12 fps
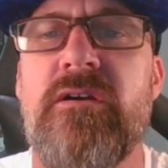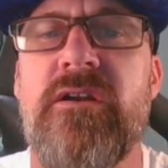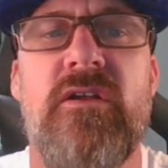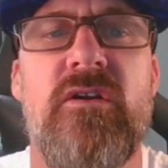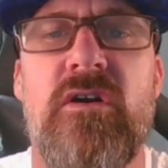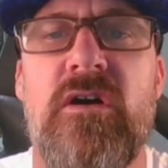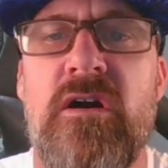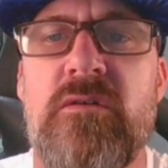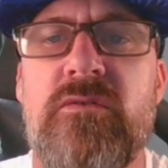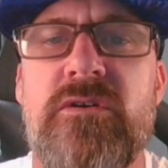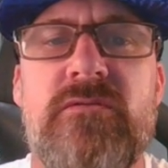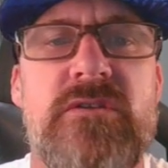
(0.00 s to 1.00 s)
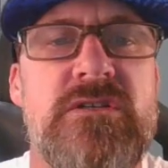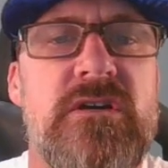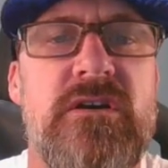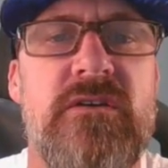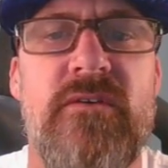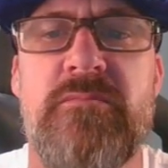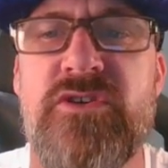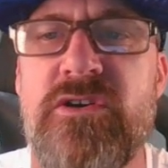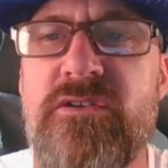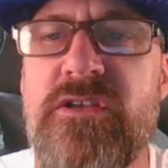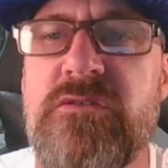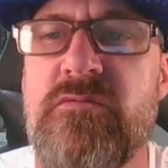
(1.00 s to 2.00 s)
Another Onward Reserve. I'm sure
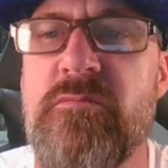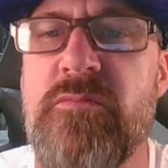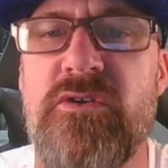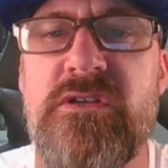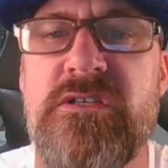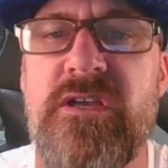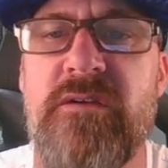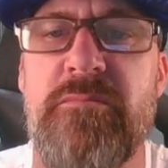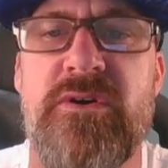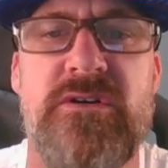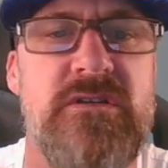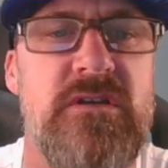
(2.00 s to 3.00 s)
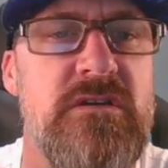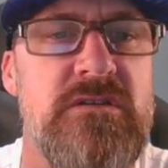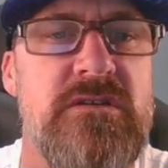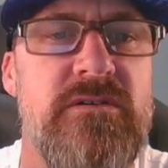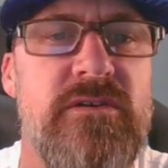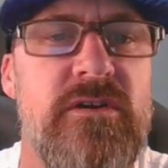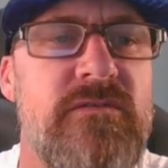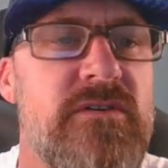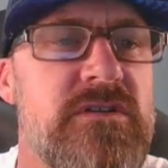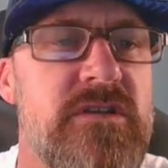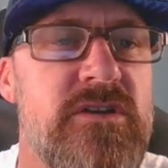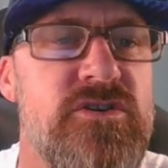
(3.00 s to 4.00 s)
these were both the same person because they're
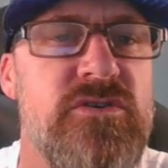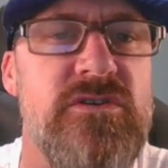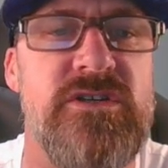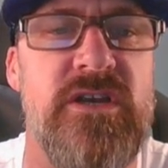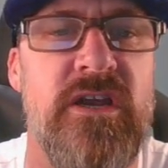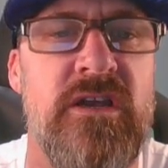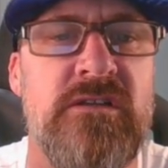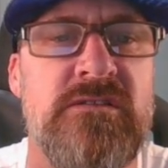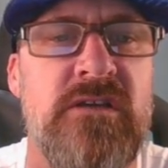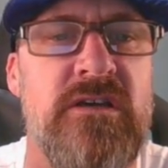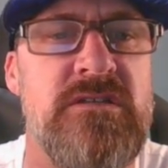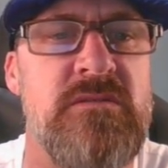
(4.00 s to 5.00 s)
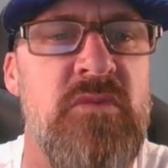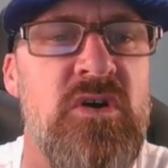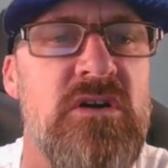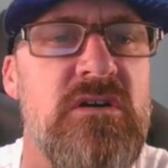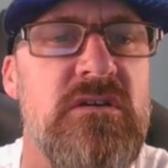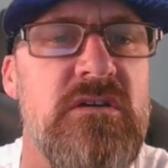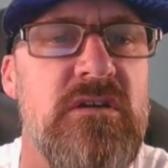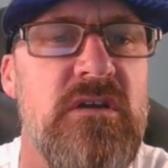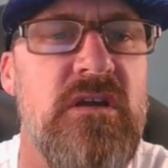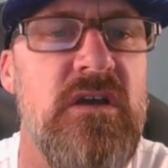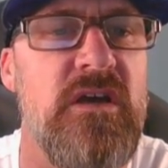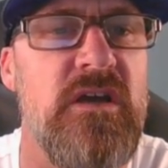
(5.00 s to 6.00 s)
University of Georgia and size small.
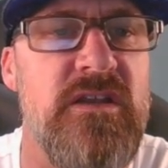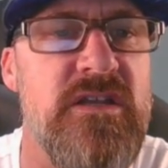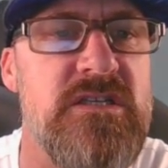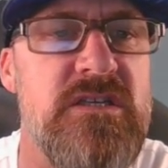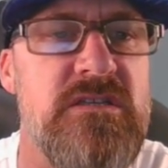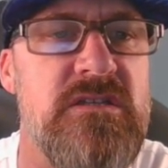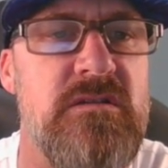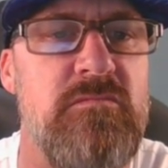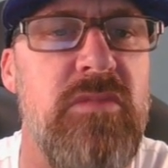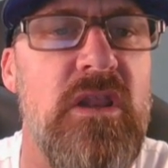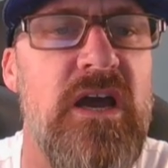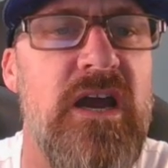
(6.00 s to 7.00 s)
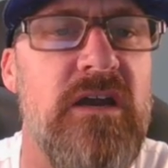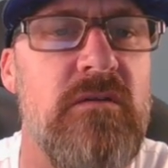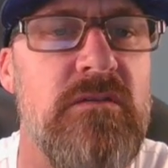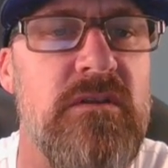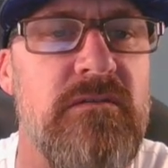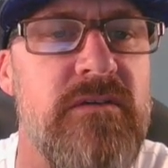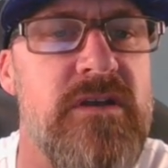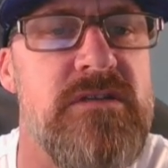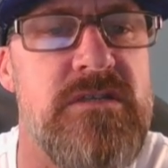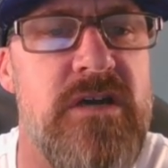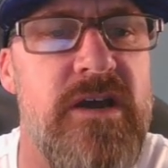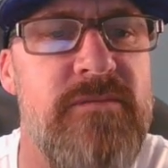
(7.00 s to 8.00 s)
This is the black with the red
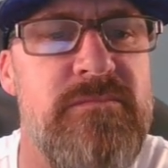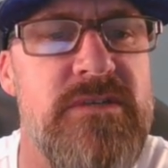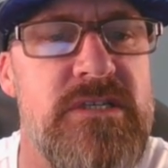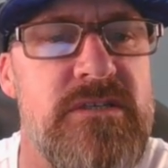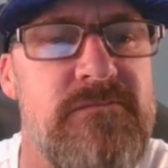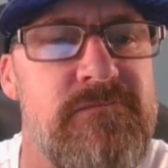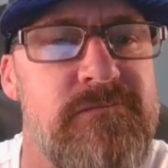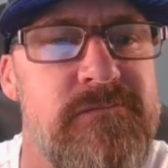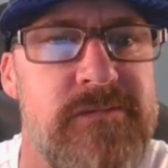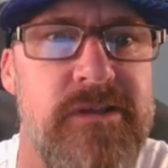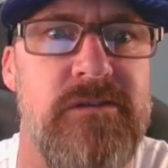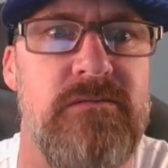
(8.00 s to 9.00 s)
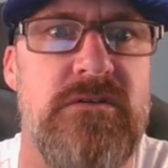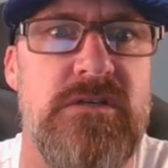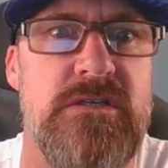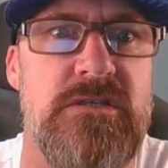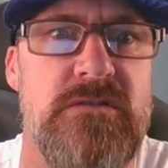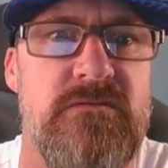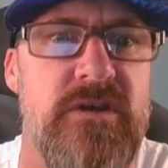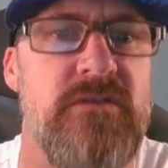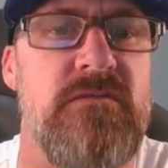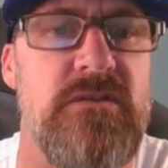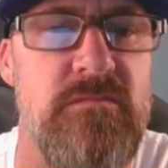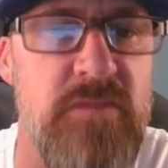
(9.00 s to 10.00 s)
stripes. The other one is red
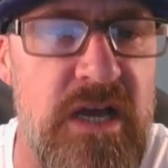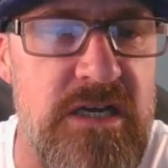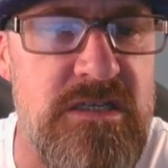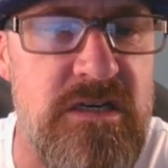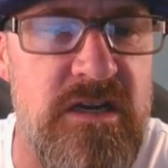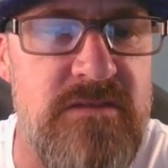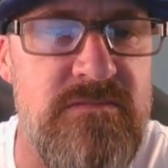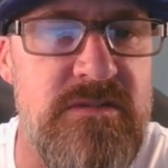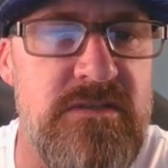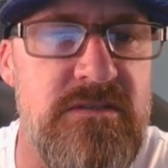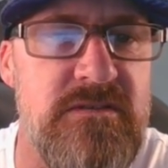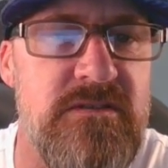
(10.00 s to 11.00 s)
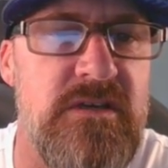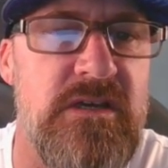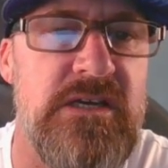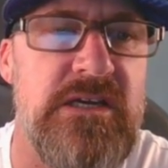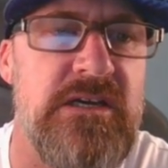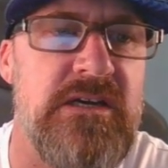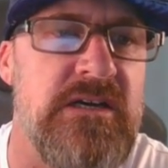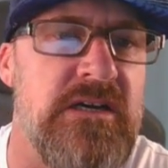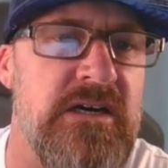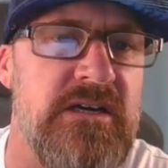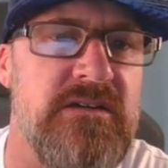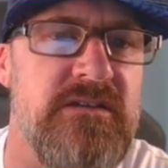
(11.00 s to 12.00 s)
with the black stripes.
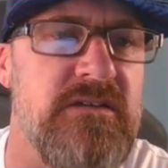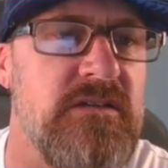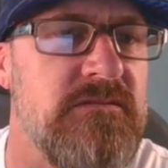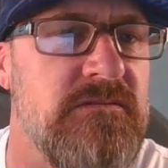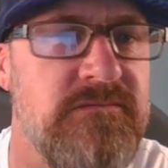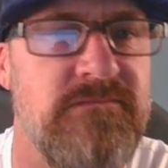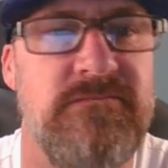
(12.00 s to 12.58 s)
I don't know.